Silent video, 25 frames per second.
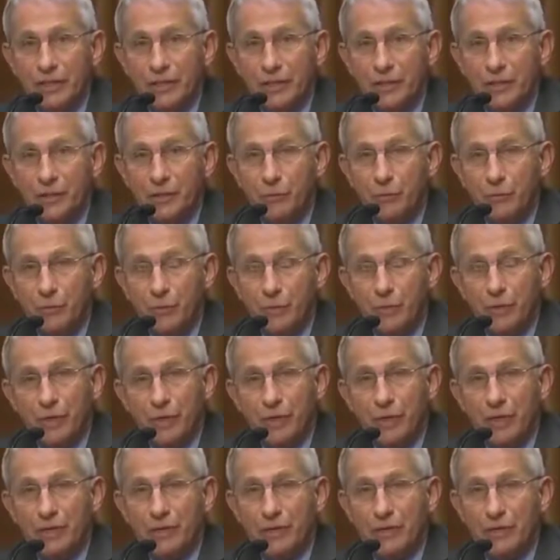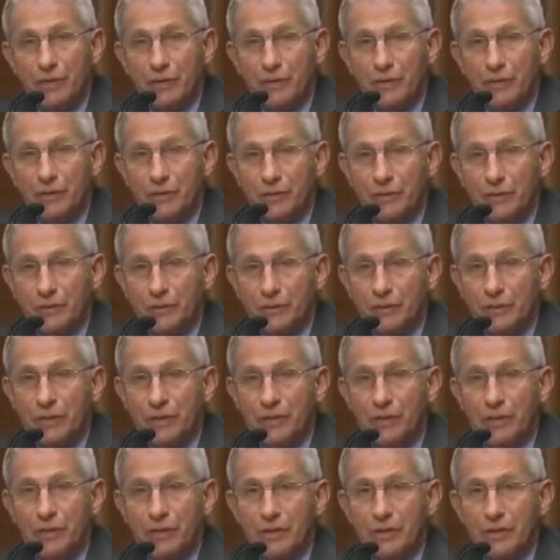in the Wuhan Institute of Virology.